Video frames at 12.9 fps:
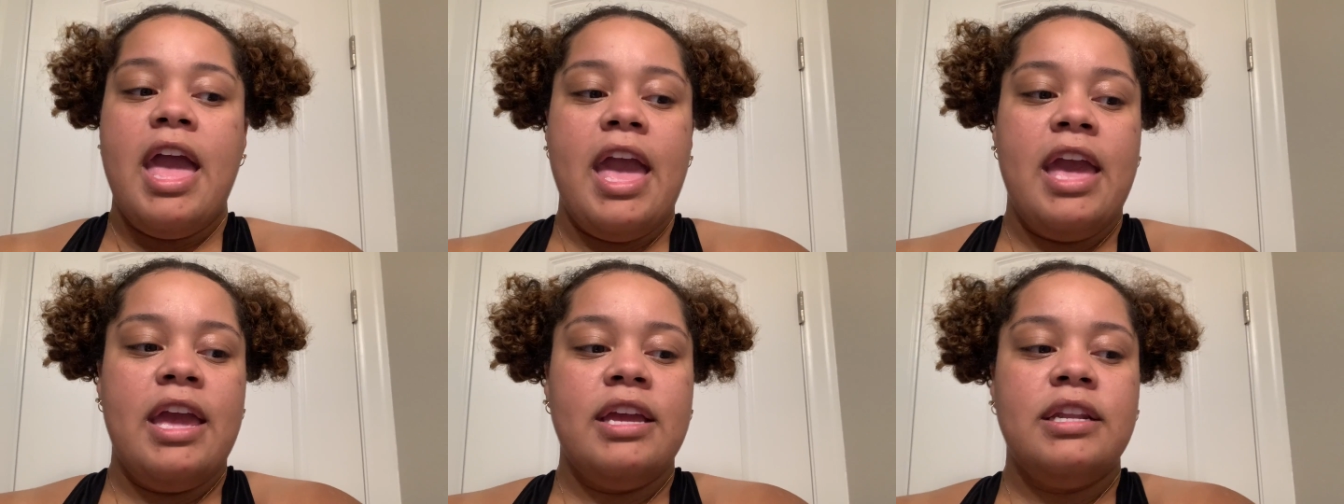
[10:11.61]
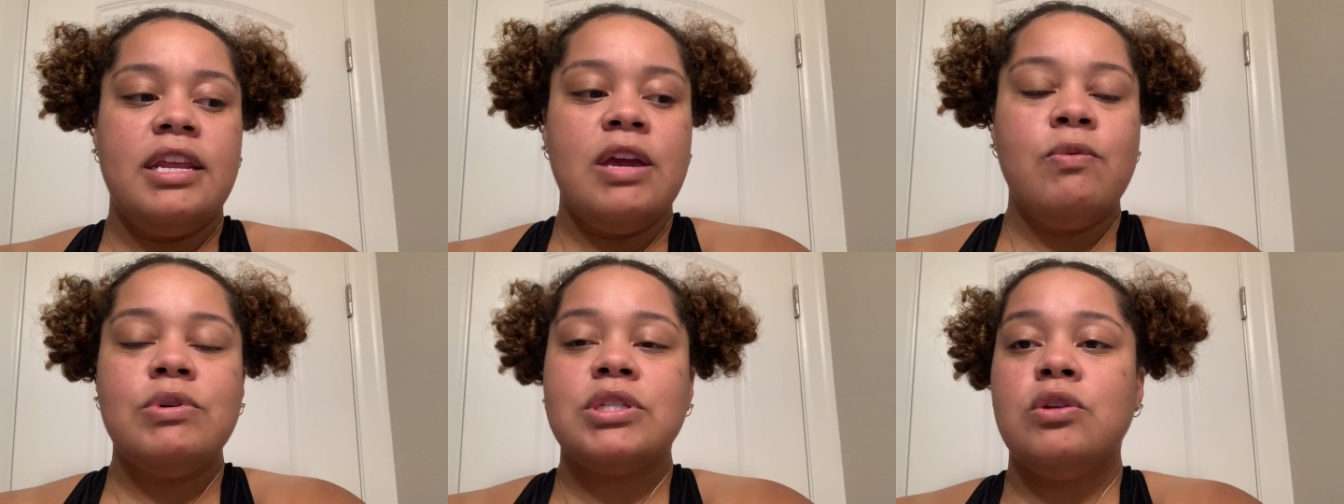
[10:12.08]
And it
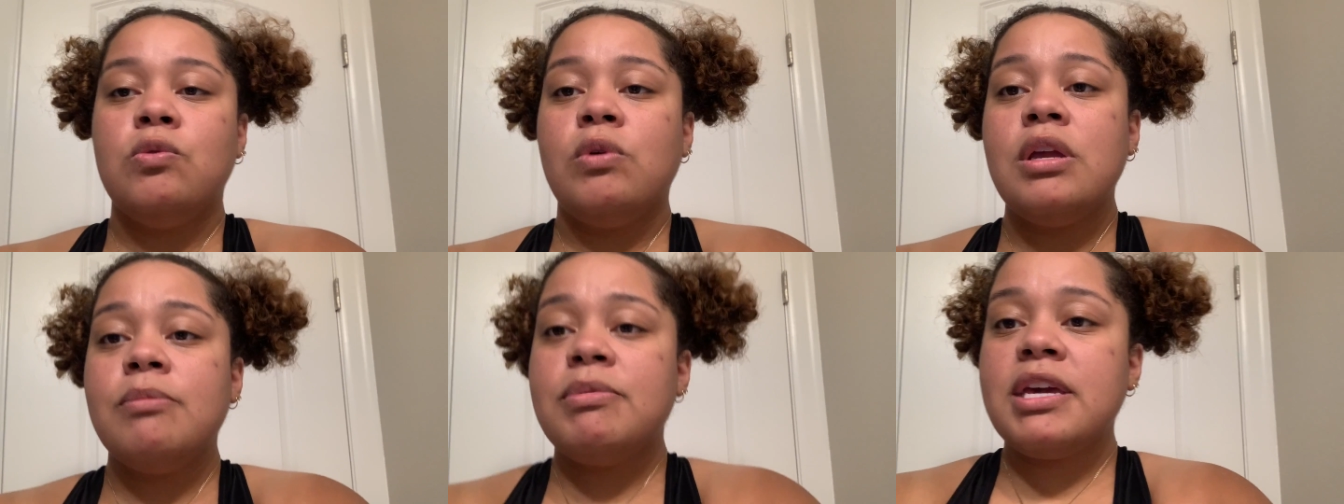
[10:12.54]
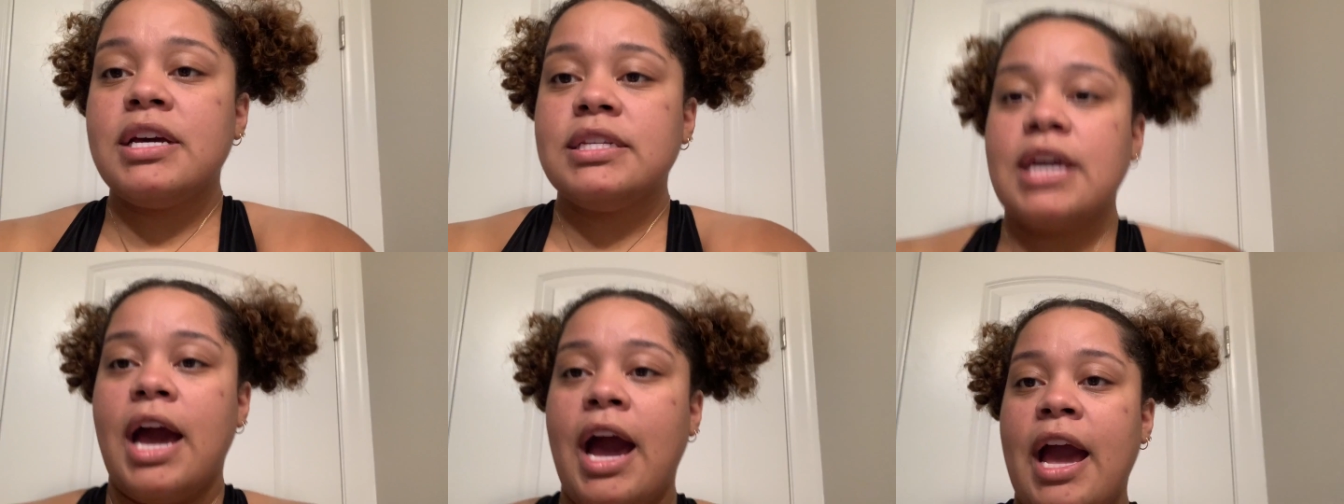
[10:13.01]
was annoying because
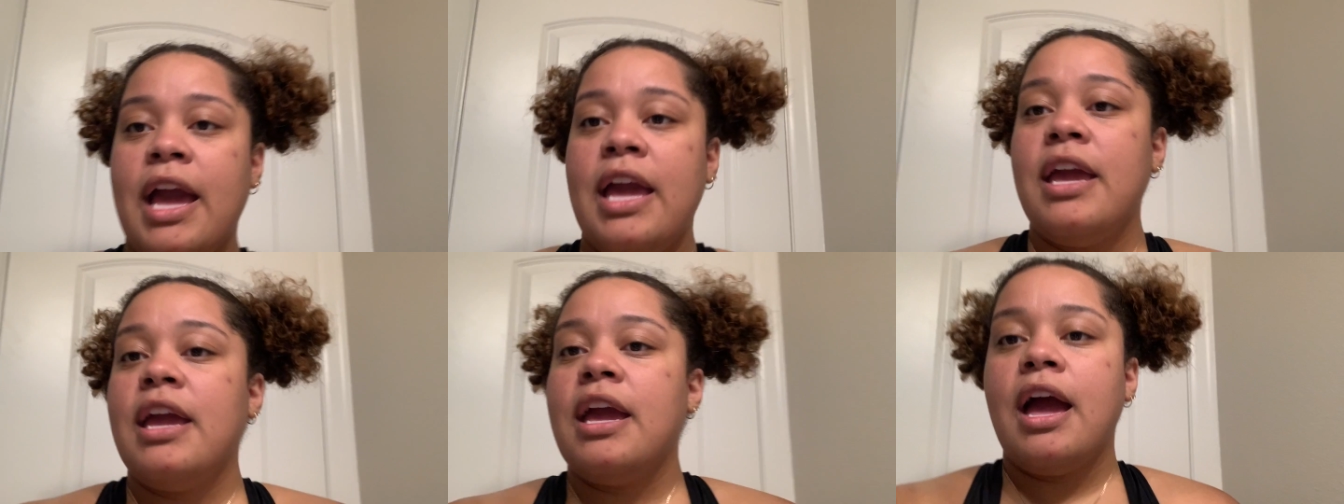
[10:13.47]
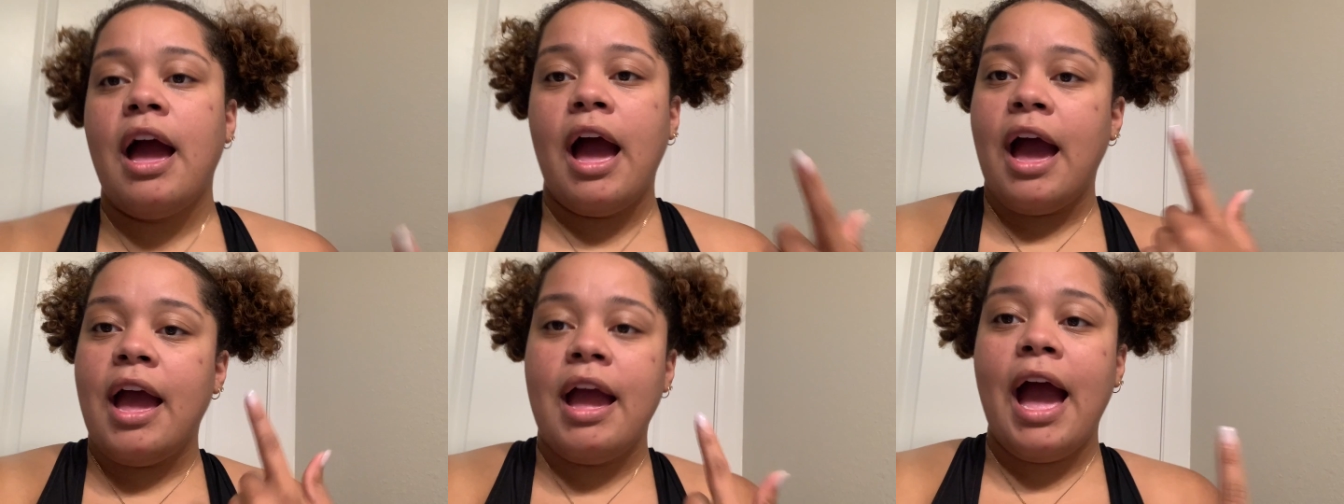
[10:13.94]
I
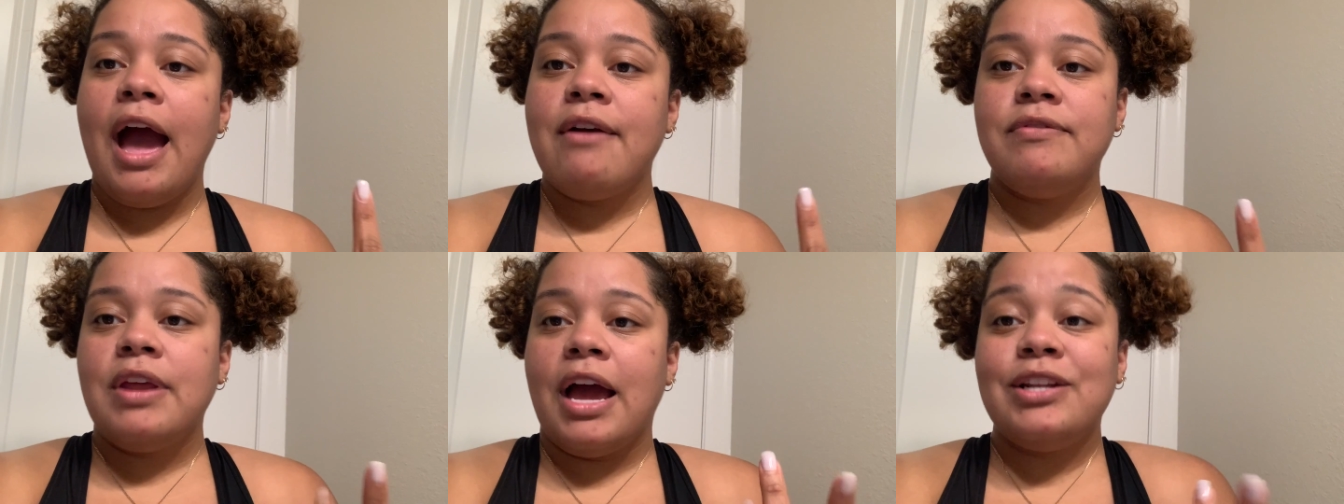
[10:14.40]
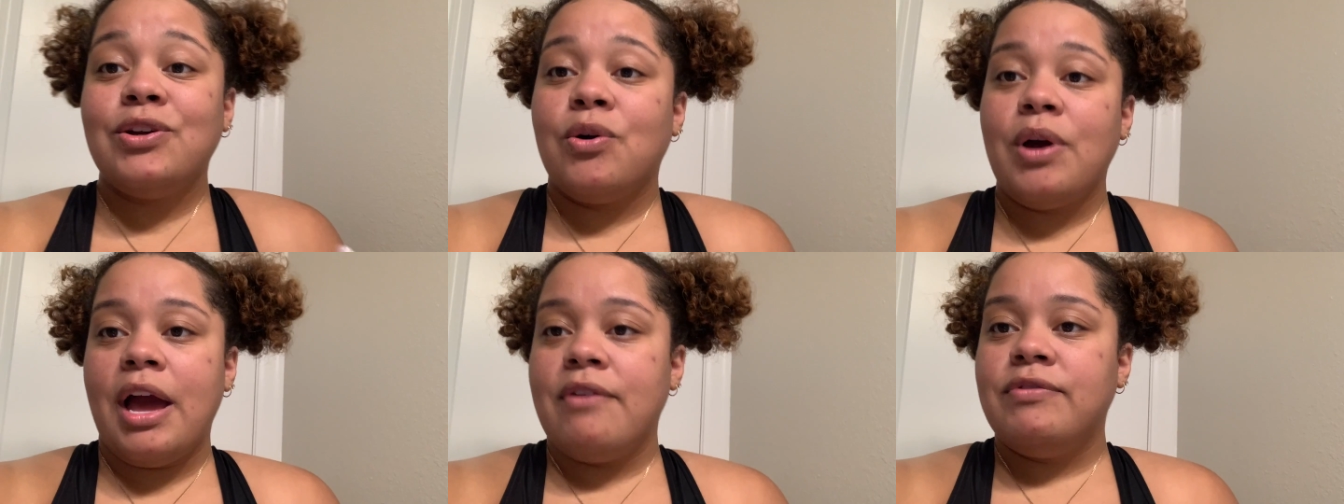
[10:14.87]
don't
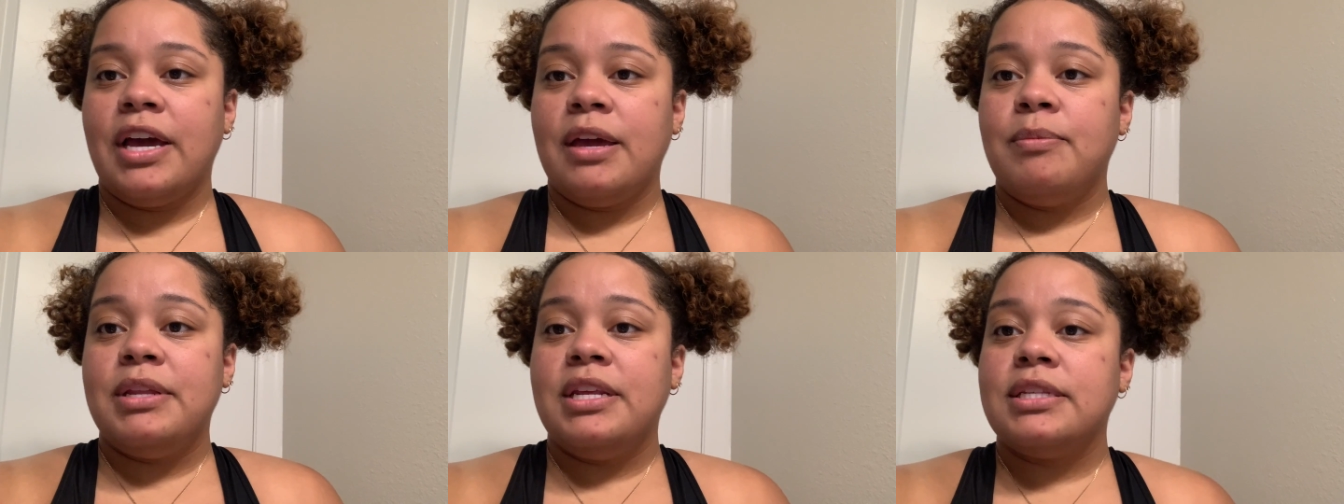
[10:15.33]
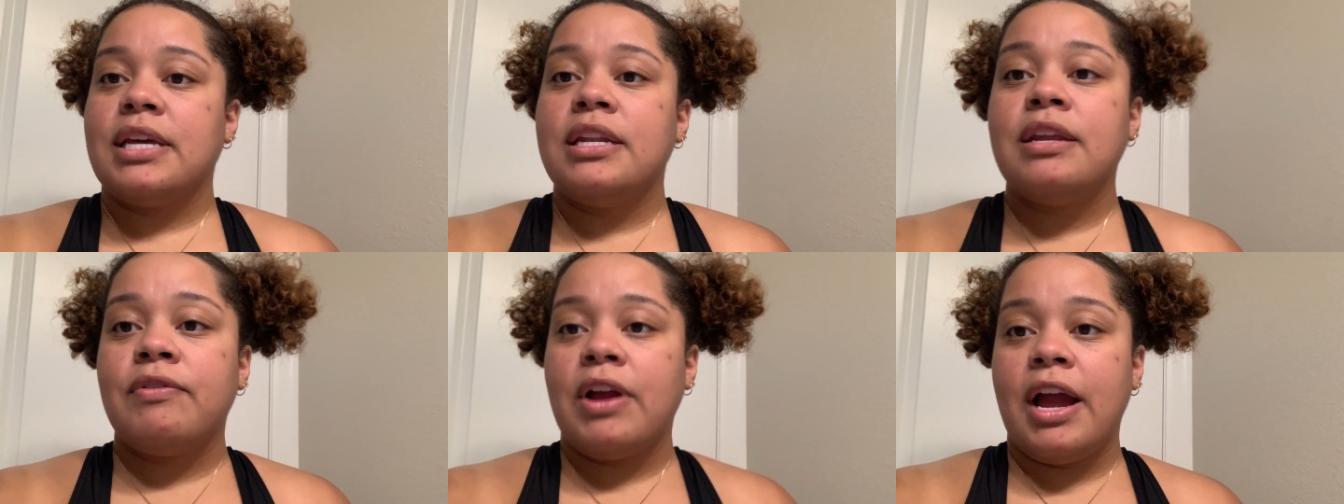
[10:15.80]
have diabetes. I
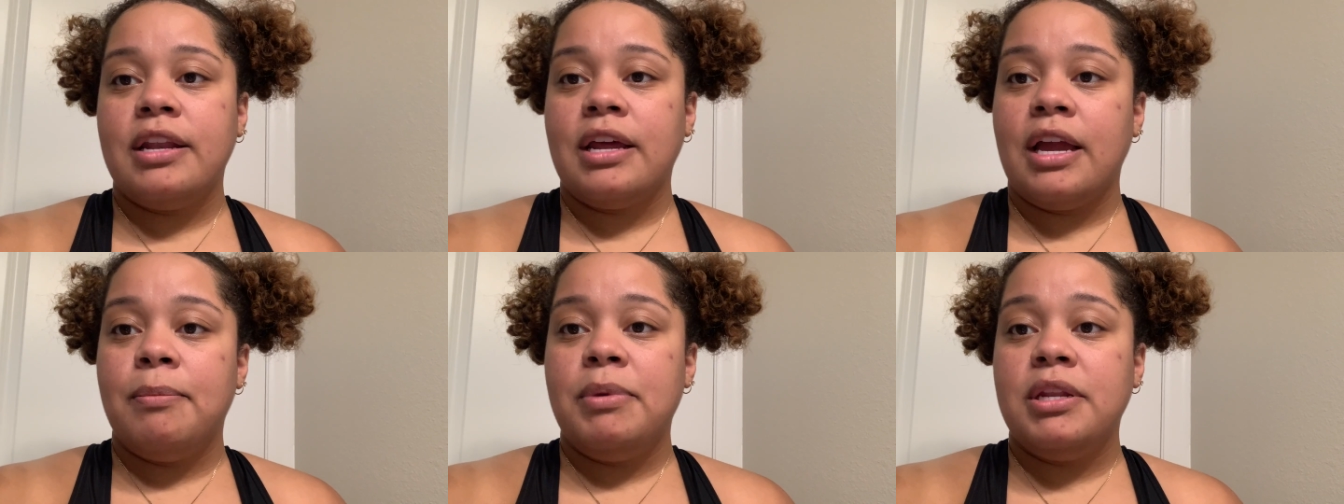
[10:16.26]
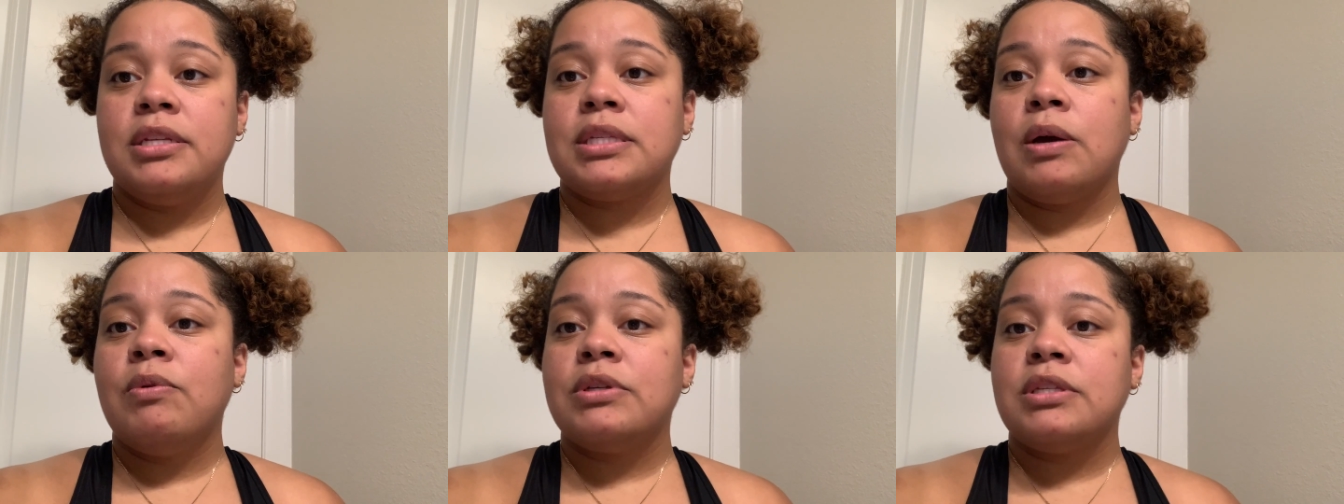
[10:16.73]
never had diabetes.
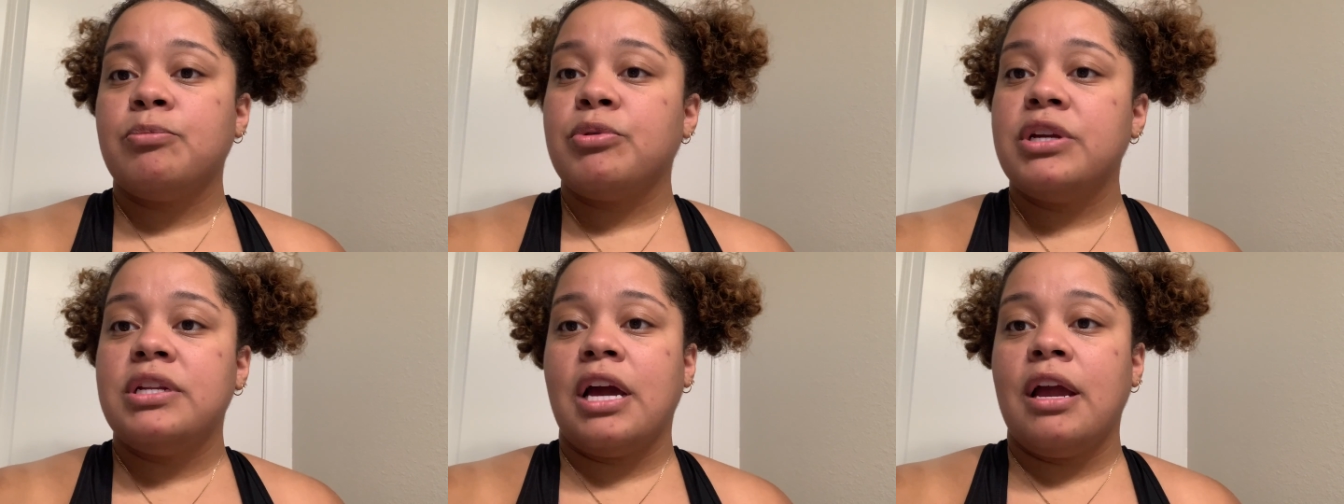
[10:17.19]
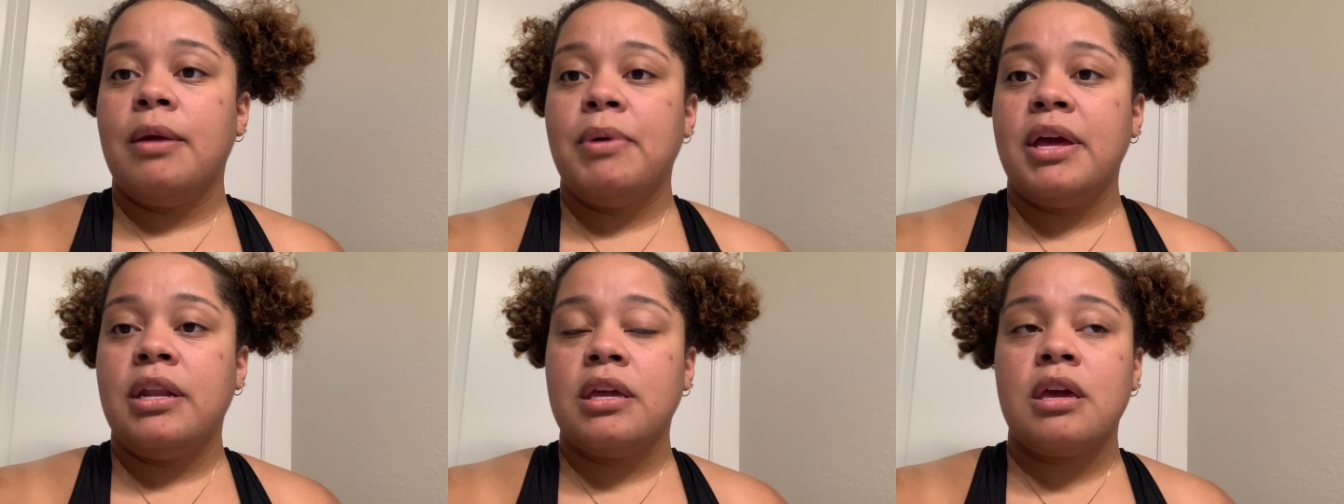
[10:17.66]
I wasn't
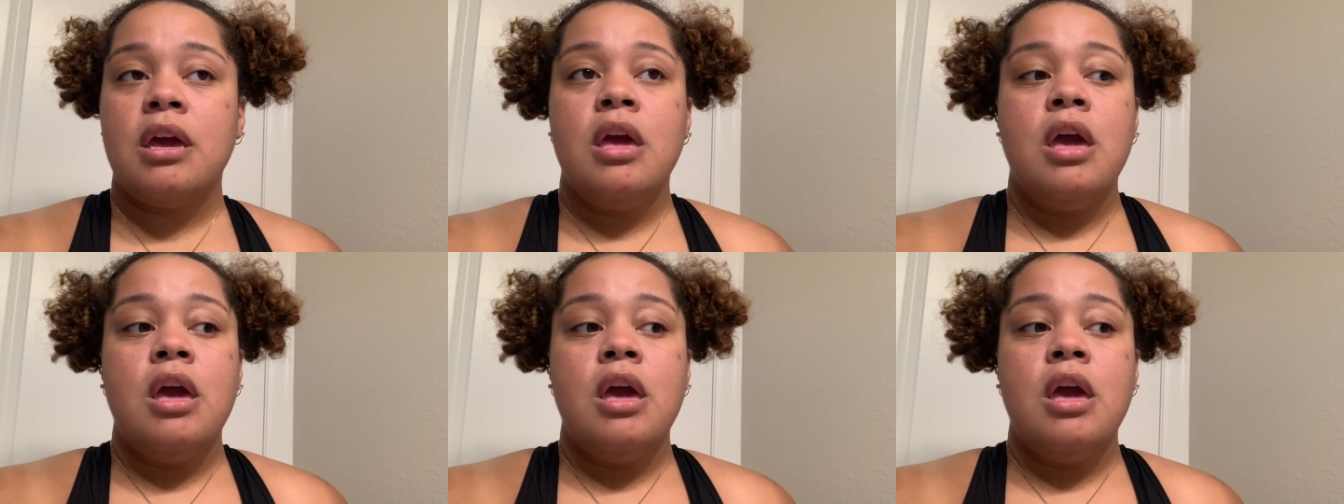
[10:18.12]
pre-diabetic.